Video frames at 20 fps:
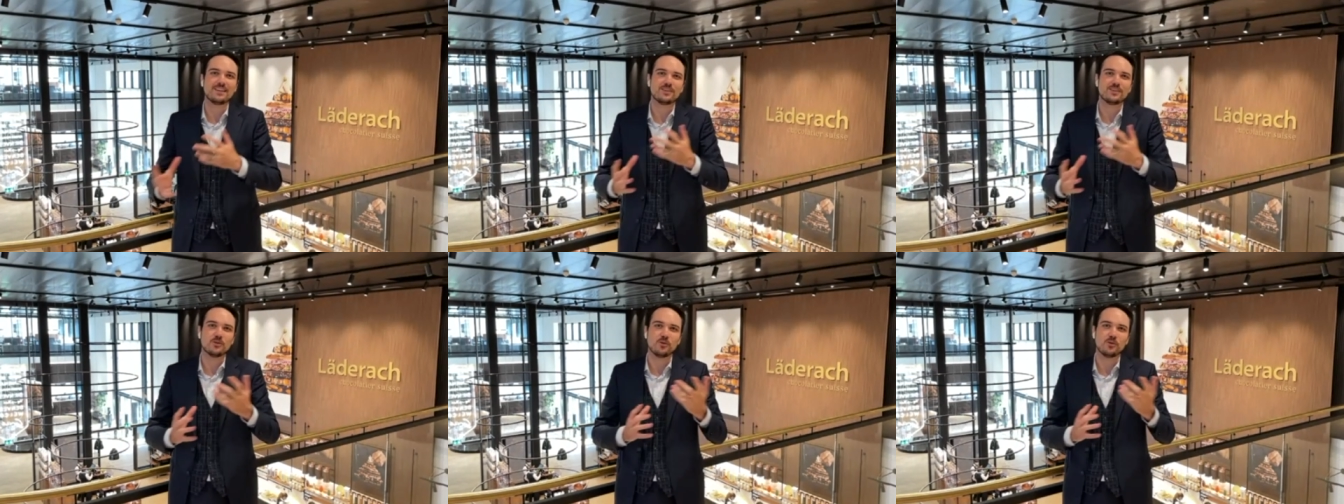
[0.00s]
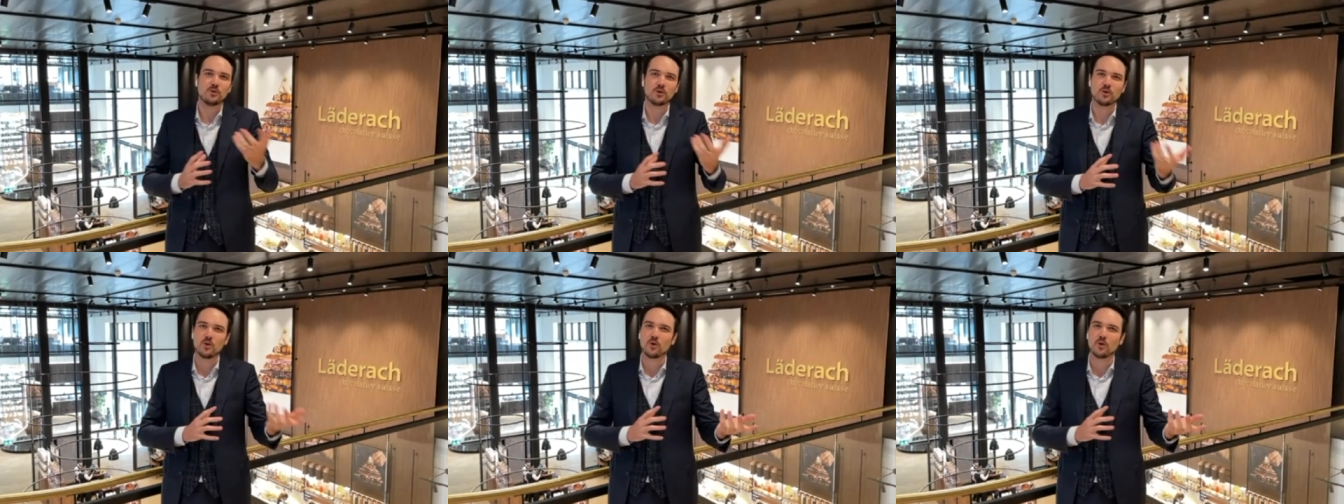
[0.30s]

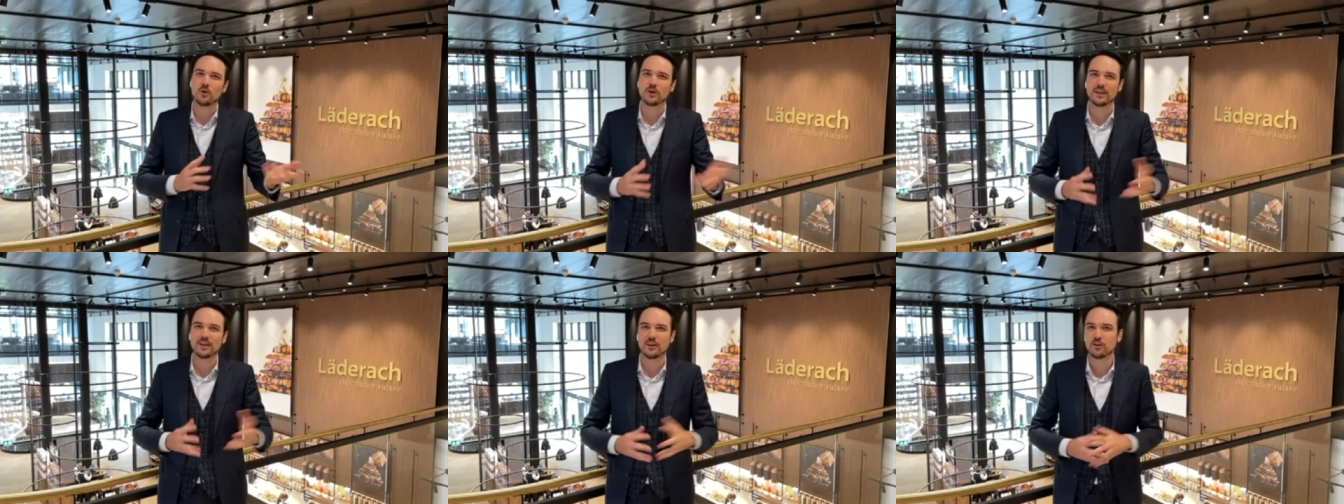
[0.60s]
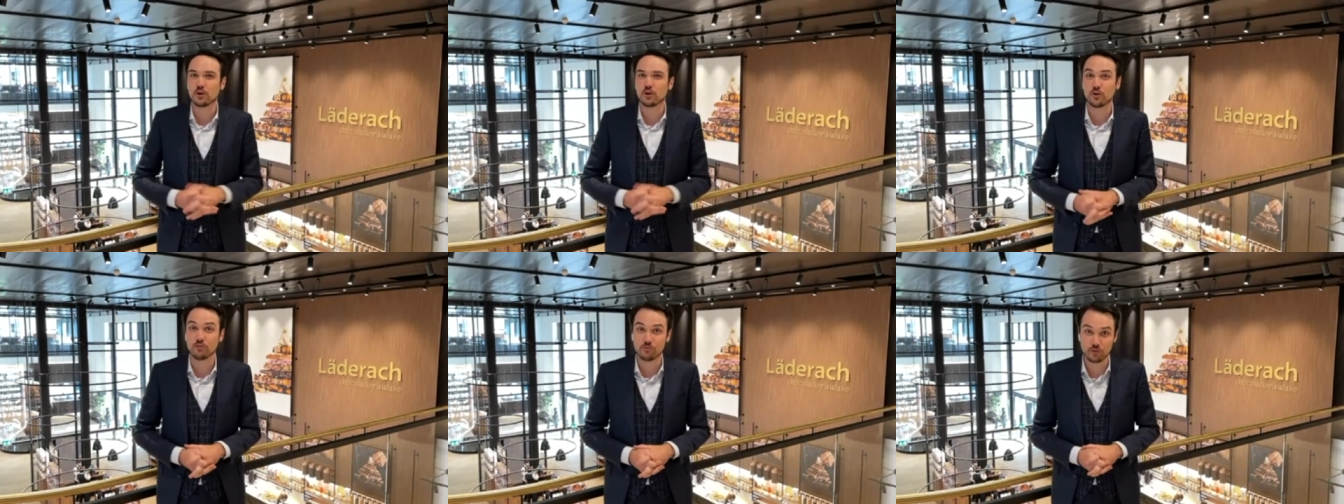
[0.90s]
or or they're
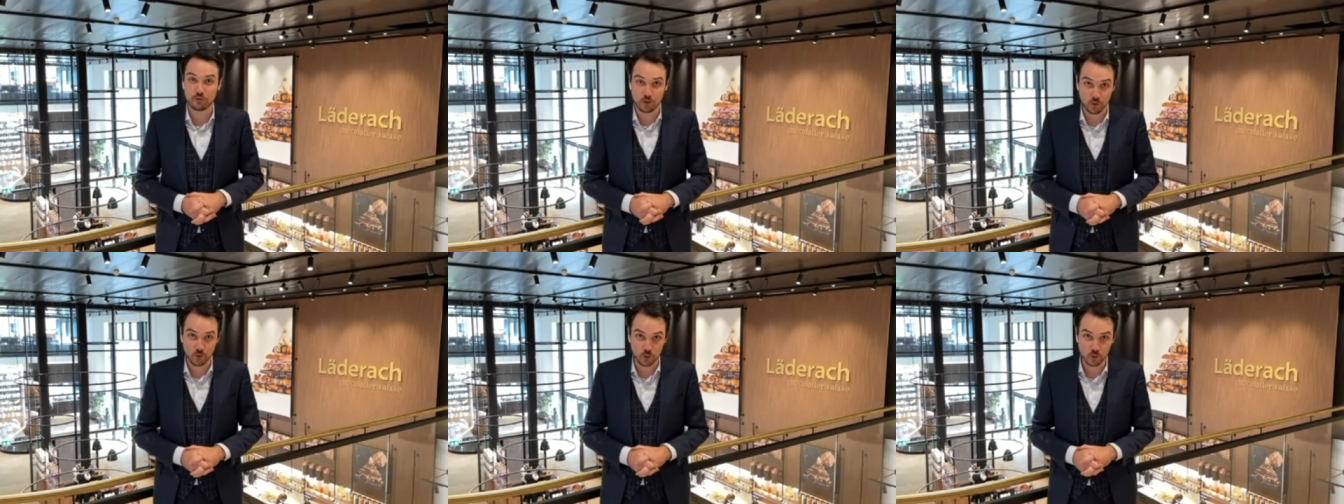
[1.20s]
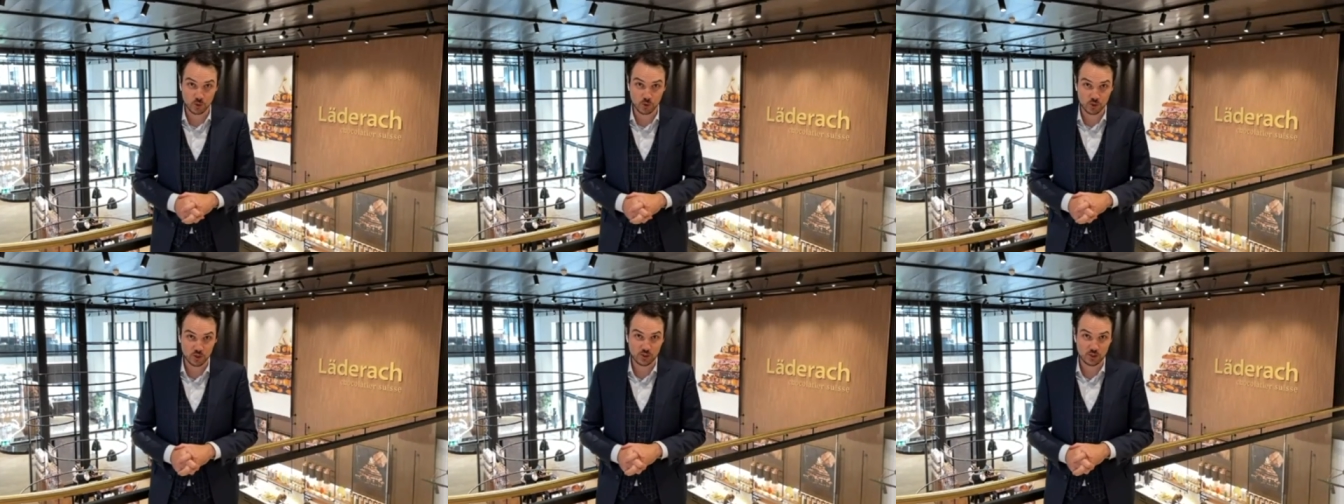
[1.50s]

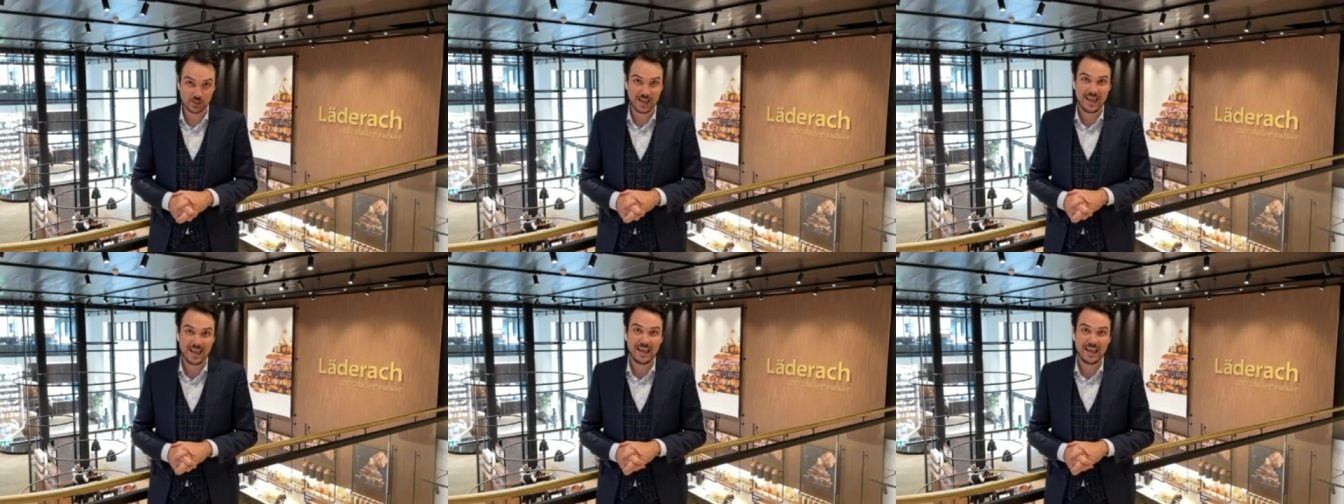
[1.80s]
confused,